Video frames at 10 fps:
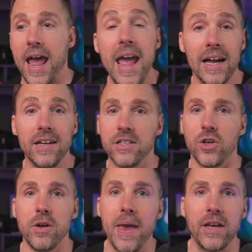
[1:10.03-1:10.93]
and it's
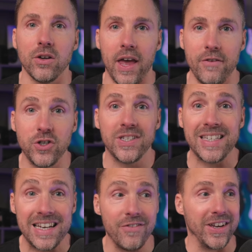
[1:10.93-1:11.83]
going to make your life just
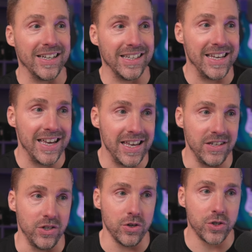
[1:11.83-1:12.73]
significantly
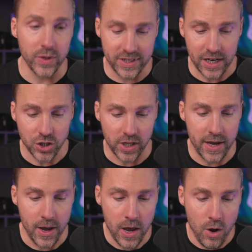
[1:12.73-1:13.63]
easier. So essentially,